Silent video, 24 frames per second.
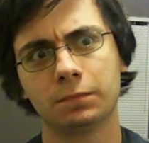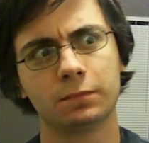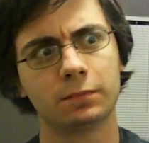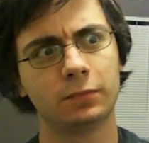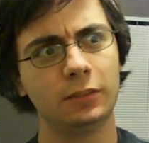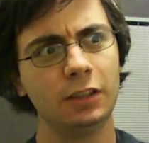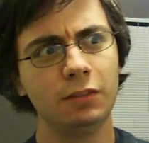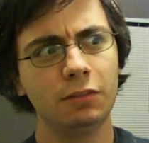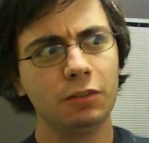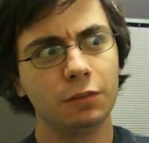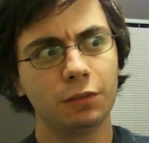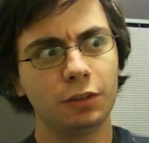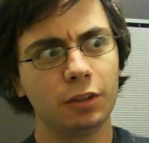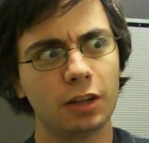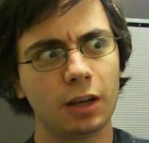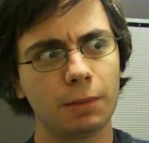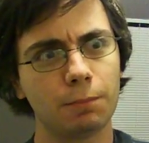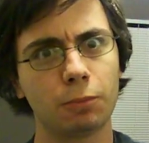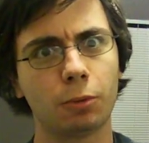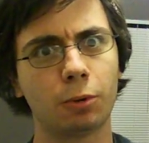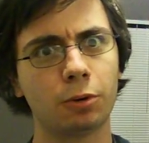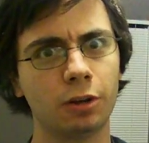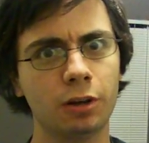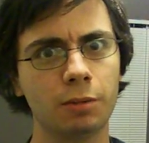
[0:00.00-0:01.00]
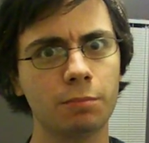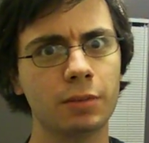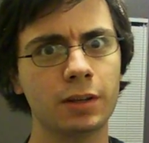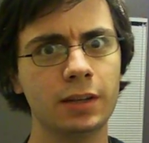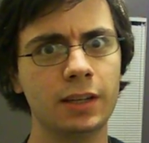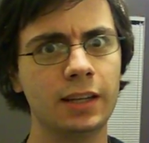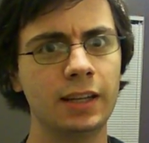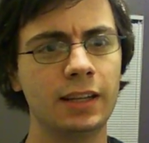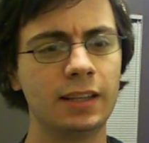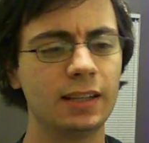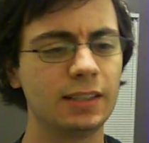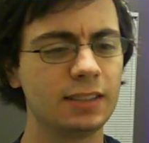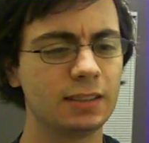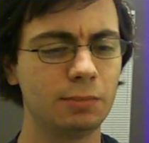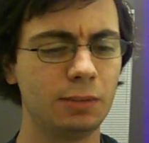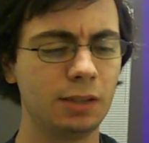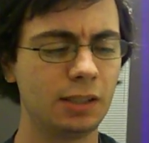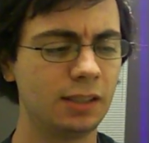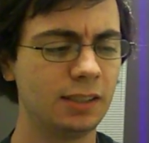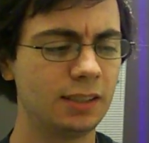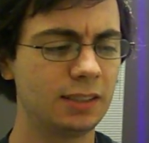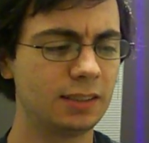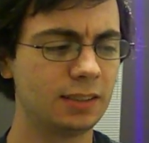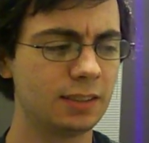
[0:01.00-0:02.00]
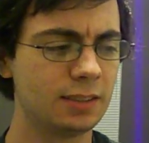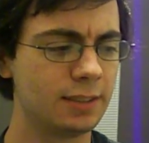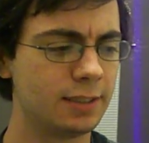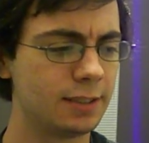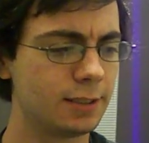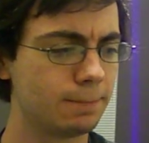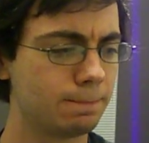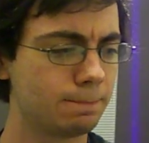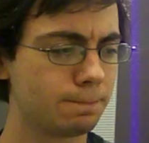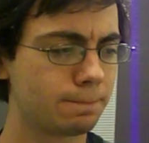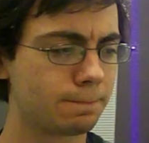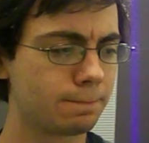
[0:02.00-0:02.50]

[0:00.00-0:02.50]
Even if you're not born on a Monday, that doesn't make any sense.